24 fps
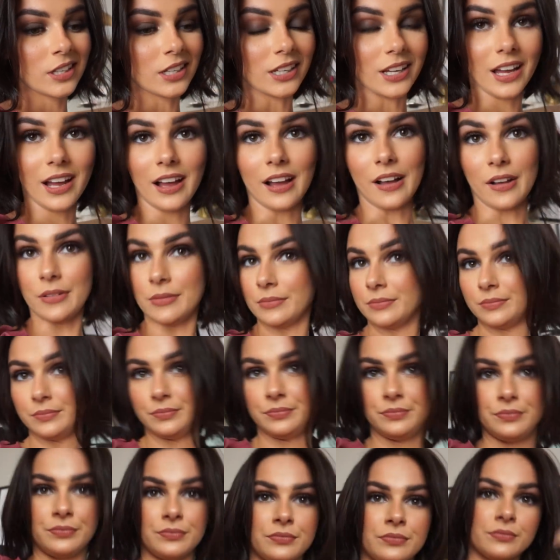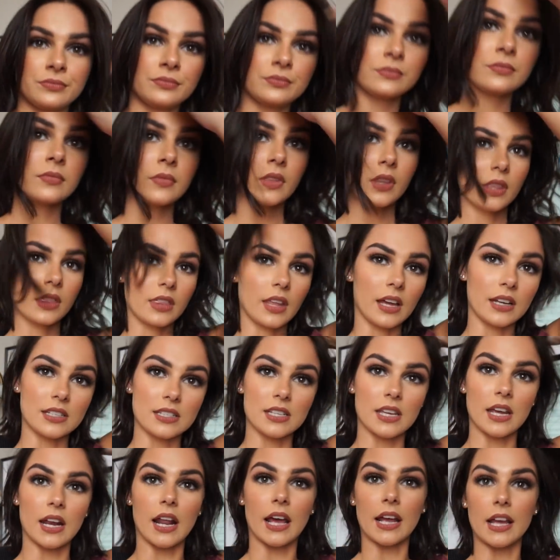Yeah,
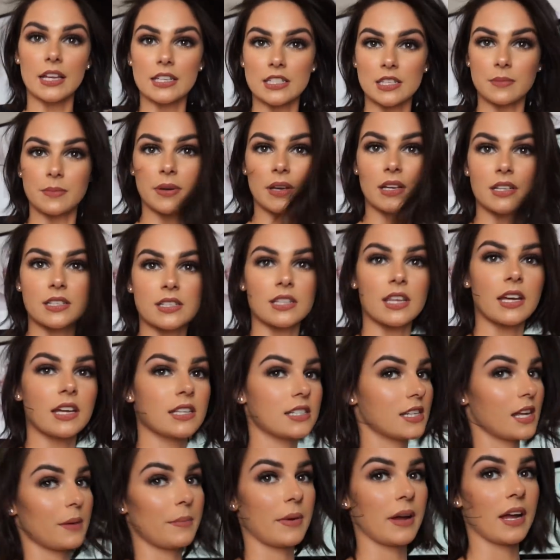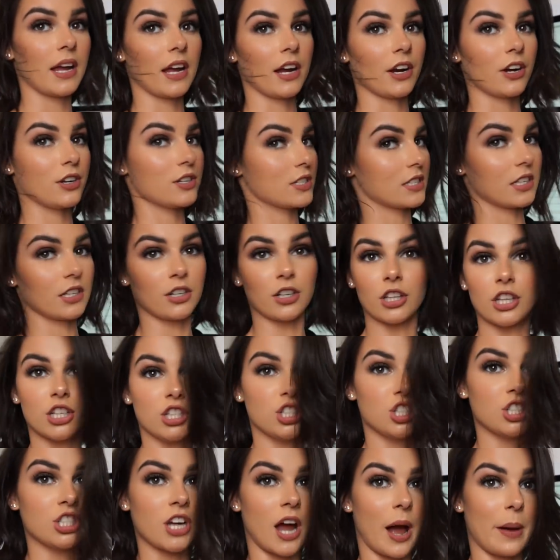that's it. I guess the biggest thing is that my hair is literally
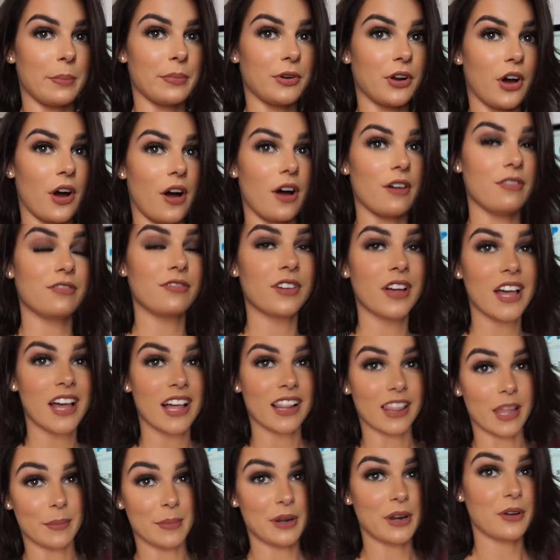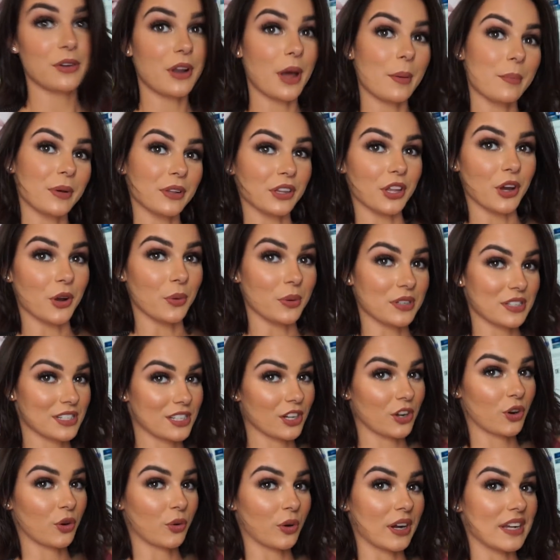chopped off. Let me know down below what's
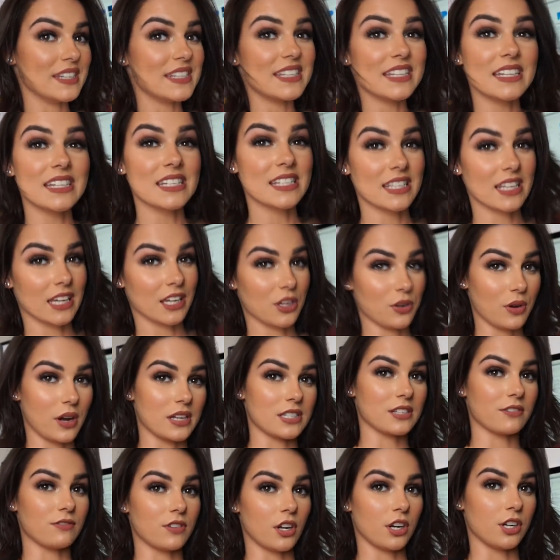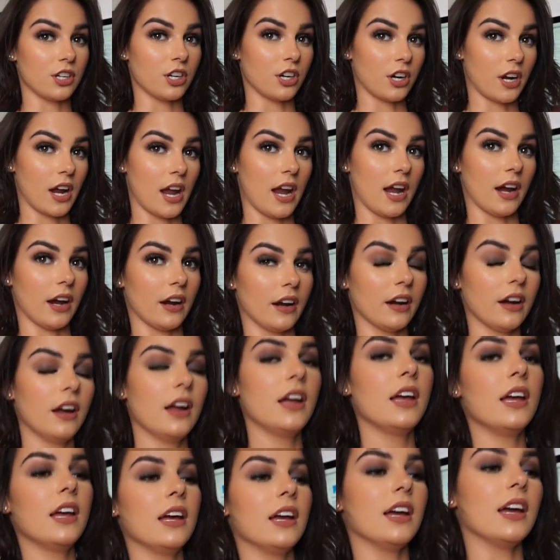the craziest thing you guys have done to your hair.
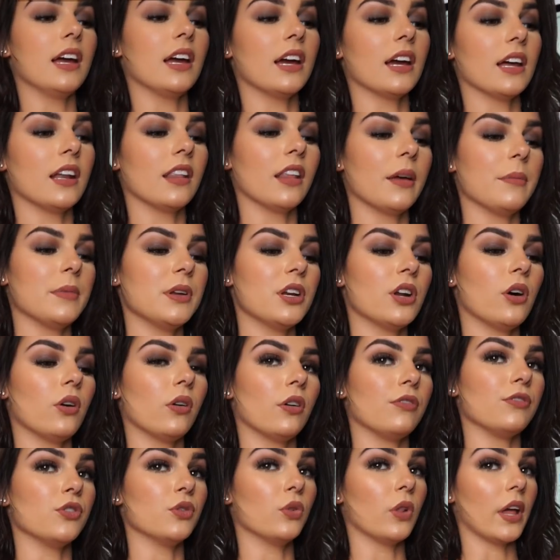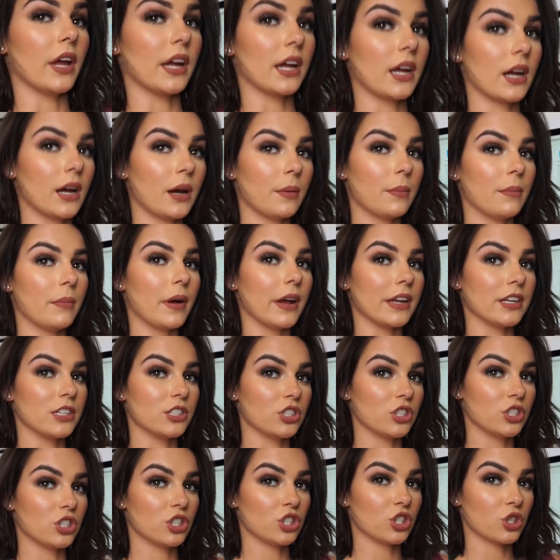And let me know if you like my
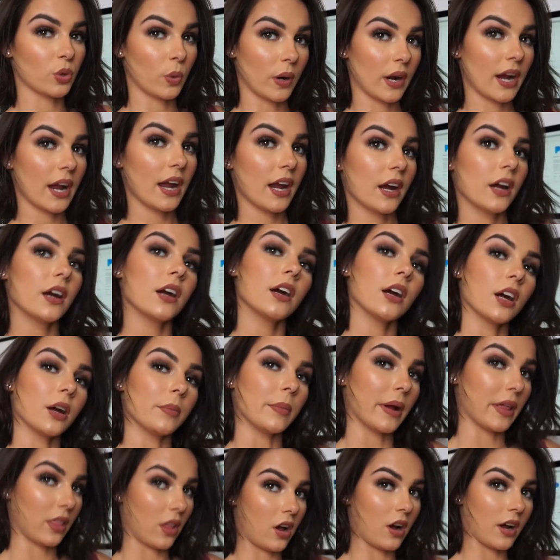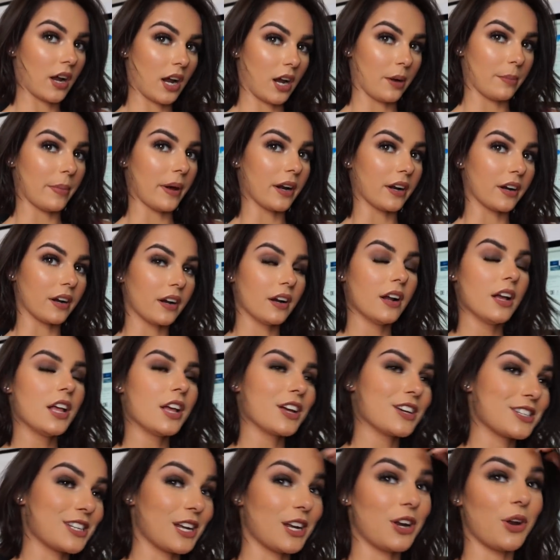short hair or my long hair better.
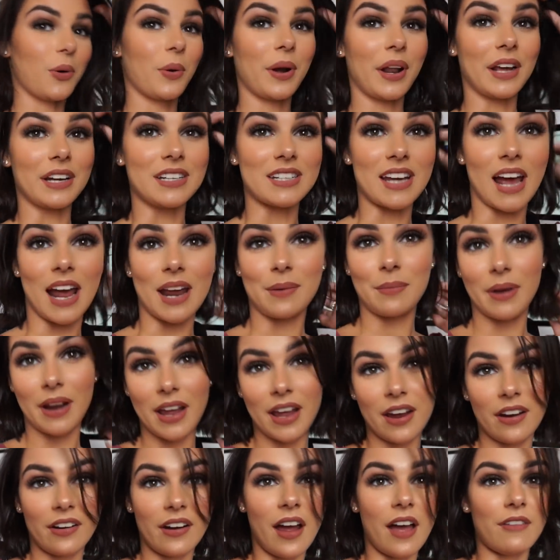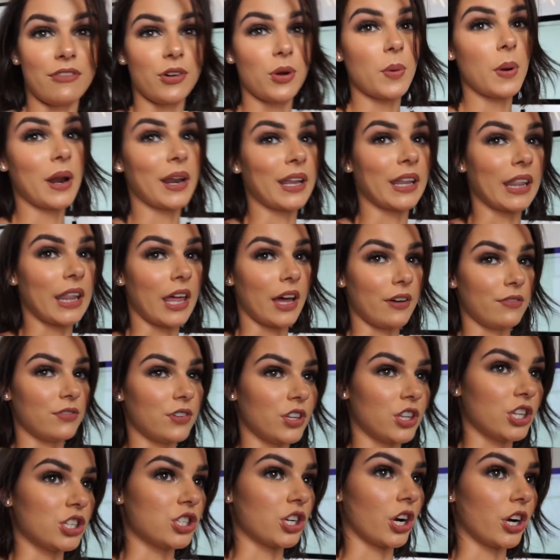Because I know when I dyed my hair, everyone loved
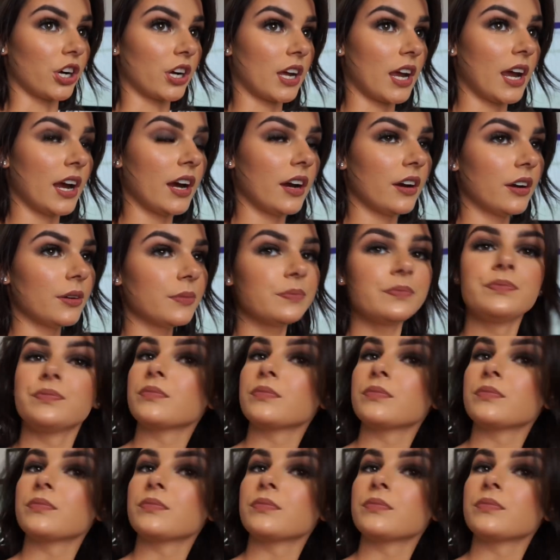the dark hair.